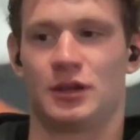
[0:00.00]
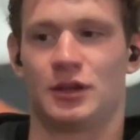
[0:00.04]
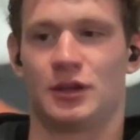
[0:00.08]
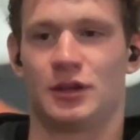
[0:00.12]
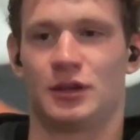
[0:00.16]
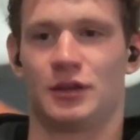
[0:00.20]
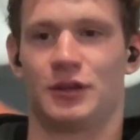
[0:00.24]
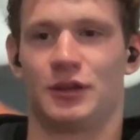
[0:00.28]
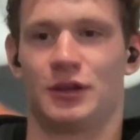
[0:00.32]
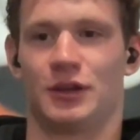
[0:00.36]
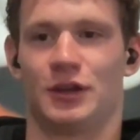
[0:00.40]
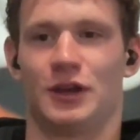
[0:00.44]

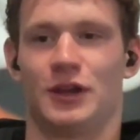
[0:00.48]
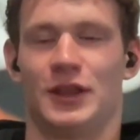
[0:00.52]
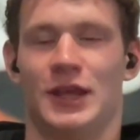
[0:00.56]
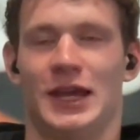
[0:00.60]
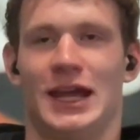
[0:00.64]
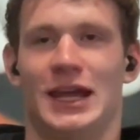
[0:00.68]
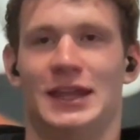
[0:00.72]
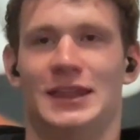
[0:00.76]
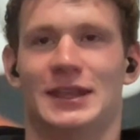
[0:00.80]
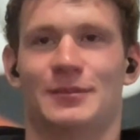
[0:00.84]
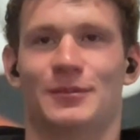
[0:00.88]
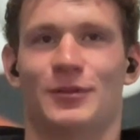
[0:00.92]
They
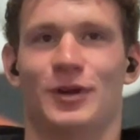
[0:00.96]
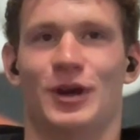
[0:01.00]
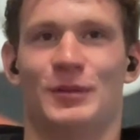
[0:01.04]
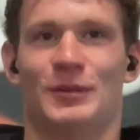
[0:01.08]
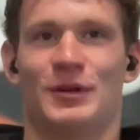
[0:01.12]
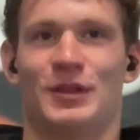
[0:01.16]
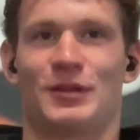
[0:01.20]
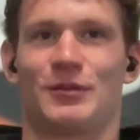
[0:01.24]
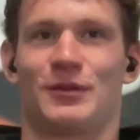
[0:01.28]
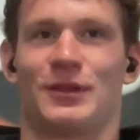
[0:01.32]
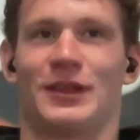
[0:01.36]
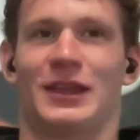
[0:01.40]
had their
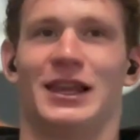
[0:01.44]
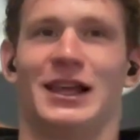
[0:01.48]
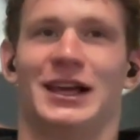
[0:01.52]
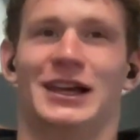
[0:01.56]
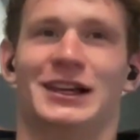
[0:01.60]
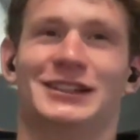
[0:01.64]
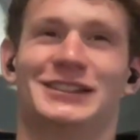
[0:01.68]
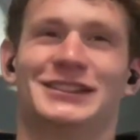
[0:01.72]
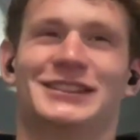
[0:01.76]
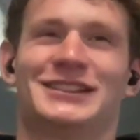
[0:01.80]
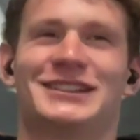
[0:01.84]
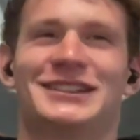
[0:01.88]
moments where they're like,
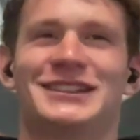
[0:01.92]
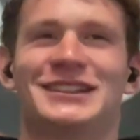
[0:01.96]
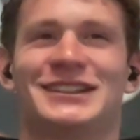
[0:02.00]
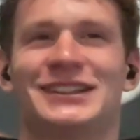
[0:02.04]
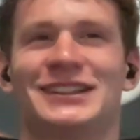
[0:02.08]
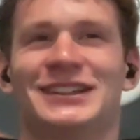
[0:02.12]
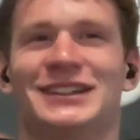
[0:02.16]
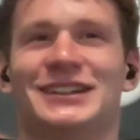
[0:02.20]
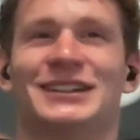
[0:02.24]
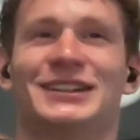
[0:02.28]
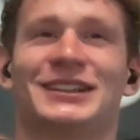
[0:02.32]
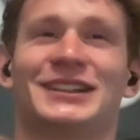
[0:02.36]

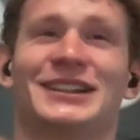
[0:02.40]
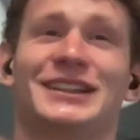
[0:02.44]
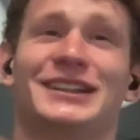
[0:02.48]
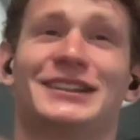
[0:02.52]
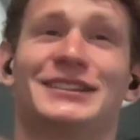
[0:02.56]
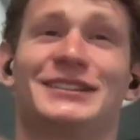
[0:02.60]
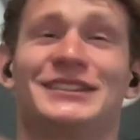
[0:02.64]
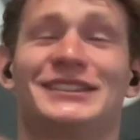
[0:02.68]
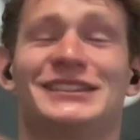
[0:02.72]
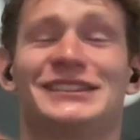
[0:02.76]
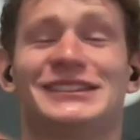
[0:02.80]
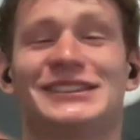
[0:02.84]

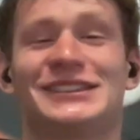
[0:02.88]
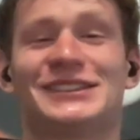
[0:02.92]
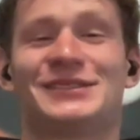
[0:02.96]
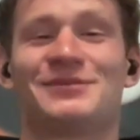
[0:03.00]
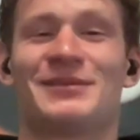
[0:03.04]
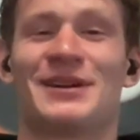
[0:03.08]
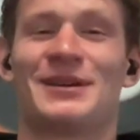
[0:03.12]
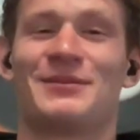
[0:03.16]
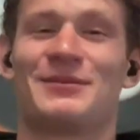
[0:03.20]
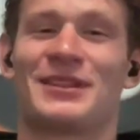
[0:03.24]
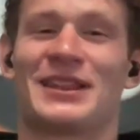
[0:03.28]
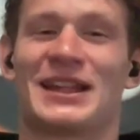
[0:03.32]
it
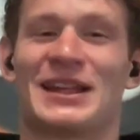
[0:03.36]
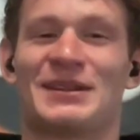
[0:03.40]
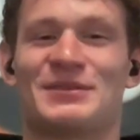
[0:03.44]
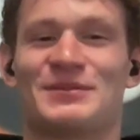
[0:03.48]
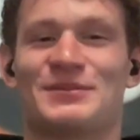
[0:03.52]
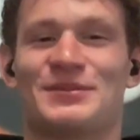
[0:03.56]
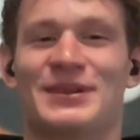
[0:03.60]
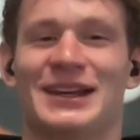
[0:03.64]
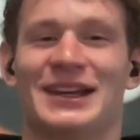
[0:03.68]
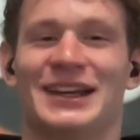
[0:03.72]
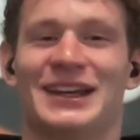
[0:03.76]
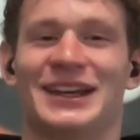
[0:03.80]
might be time
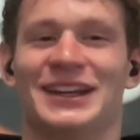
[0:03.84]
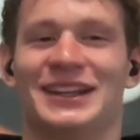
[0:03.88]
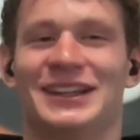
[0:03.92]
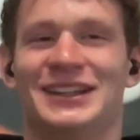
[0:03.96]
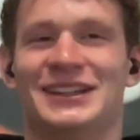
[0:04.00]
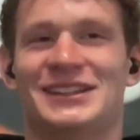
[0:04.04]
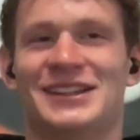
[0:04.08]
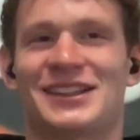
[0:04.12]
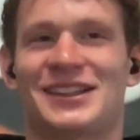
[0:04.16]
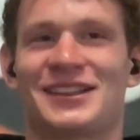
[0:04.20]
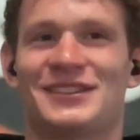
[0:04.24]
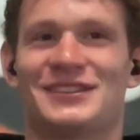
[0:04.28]
to pack it
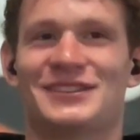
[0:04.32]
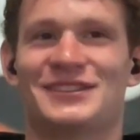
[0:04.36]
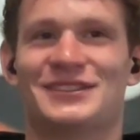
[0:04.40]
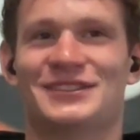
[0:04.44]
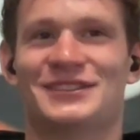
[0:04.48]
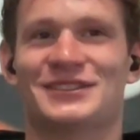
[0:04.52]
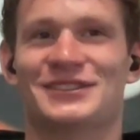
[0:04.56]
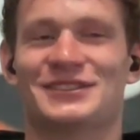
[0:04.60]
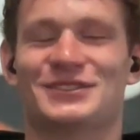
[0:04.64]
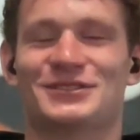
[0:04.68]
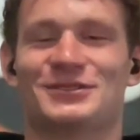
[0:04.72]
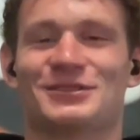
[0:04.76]
in. It's not
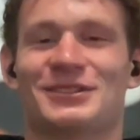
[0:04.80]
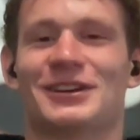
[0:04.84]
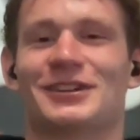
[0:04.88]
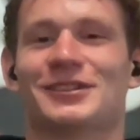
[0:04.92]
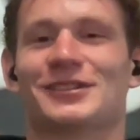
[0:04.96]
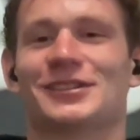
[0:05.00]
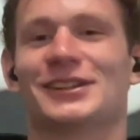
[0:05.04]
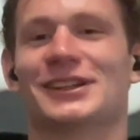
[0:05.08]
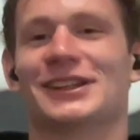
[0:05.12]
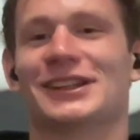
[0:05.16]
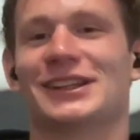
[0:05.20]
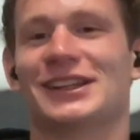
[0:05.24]
doing too well.
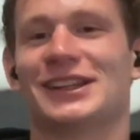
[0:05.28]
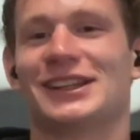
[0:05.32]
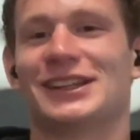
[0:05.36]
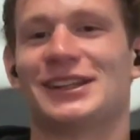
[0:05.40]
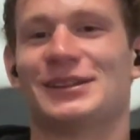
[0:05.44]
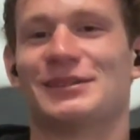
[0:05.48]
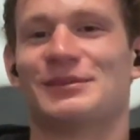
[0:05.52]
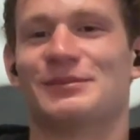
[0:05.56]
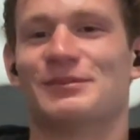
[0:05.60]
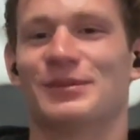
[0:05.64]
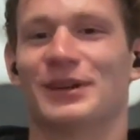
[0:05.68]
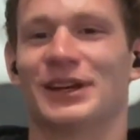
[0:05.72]

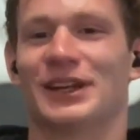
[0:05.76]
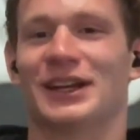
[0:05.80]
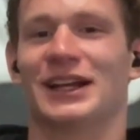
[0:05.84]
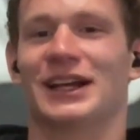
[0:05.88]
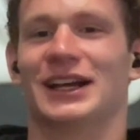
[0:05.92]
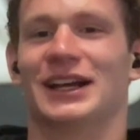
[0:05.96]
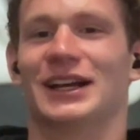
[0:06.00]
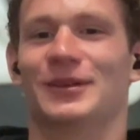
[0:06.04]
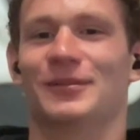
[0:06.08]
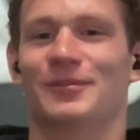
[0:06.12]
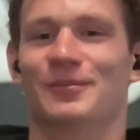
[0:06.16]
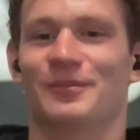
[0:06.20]
But
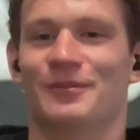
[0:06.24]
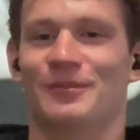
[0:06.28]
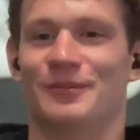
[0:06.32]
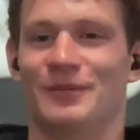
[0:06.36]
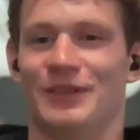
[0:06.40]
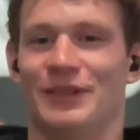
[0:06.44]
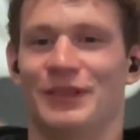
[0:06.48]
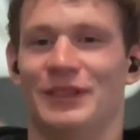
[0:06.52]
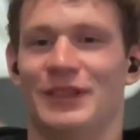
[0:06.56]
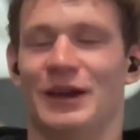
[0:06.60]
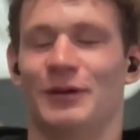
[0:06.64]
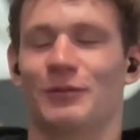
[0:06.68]

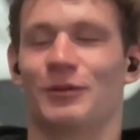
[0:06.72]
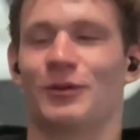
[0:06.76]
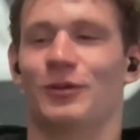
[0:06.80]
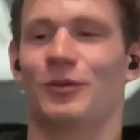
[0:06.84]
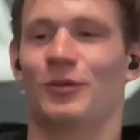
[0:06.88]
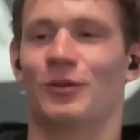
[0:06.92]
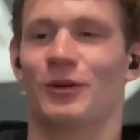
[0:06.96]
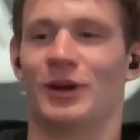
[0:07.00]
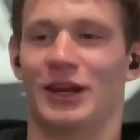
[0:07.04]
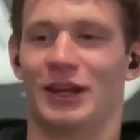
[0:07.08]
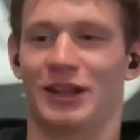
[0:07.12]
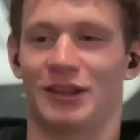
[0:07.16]
they were
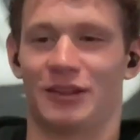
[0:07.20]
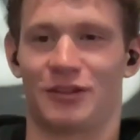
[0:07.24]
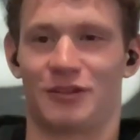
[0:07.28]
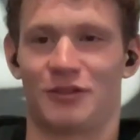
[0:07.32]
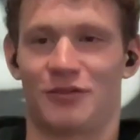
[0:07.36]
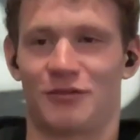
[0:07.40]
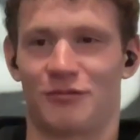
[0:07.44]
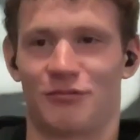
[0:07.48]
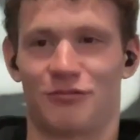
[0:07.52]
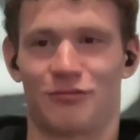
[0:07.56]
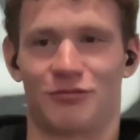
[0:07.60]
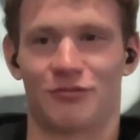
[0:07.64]

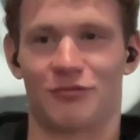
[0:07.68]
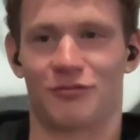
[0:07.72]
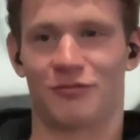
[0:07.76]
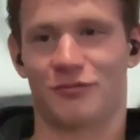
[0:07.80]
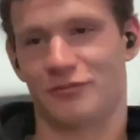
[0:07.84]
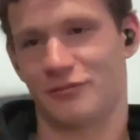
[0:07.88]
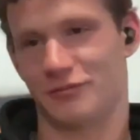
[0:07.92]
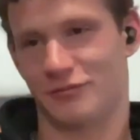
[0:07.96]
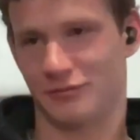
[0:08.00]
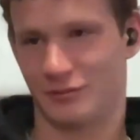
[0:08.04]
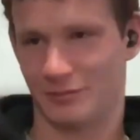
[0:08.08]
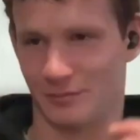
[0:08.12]
always
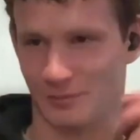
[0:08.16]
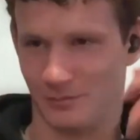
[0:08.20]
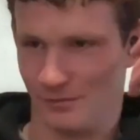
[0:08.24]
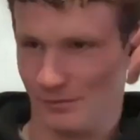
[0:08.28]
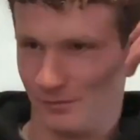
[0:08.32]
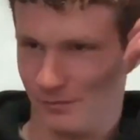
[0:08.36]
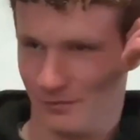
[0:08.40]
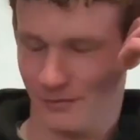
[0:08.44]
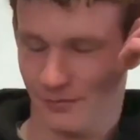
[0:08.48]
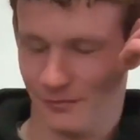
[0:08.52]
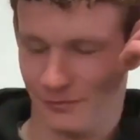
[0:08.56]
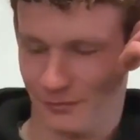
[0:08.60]

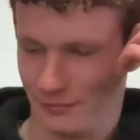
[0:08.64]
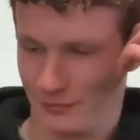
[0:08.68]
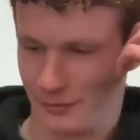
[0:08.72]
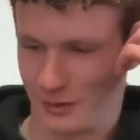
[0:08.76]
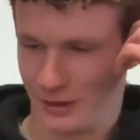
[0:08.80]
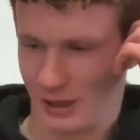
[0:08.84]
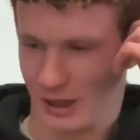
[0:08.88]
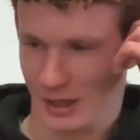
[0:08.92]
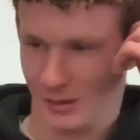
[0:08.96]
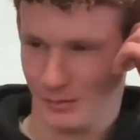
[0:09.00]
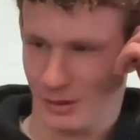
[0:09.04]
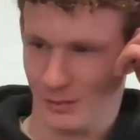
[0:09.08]

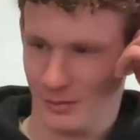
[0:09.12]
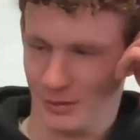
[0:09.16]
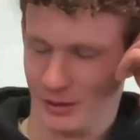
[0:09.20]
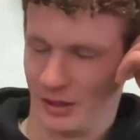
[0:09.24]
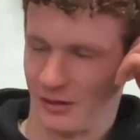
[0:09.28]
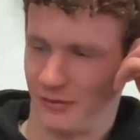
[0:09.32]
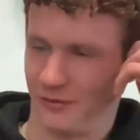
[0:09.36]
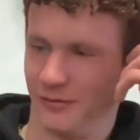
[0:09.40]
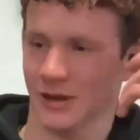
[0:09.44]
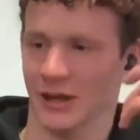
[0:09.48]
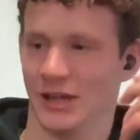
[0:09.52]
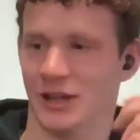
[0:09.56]
kind of my
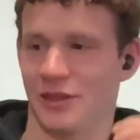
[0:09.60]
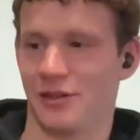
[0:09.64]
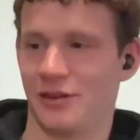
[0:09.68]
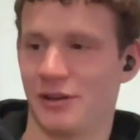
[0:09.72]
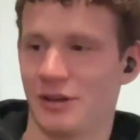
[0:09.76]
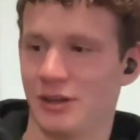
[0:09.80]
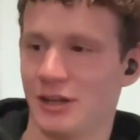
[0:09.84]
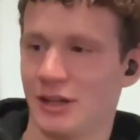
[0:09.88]
biggest fans.